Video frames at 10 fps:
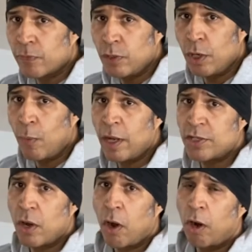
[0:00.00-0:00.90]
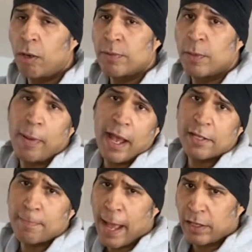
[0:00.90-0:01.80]
you don't want your arm to
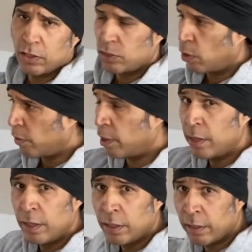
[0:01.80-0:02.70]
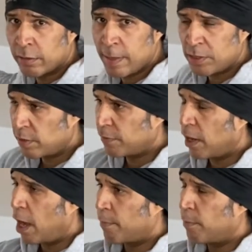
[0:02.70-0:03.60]
pass back your shoulder, especially if
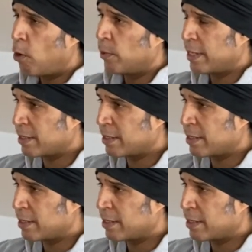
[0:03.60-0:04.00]
you're hypermobile.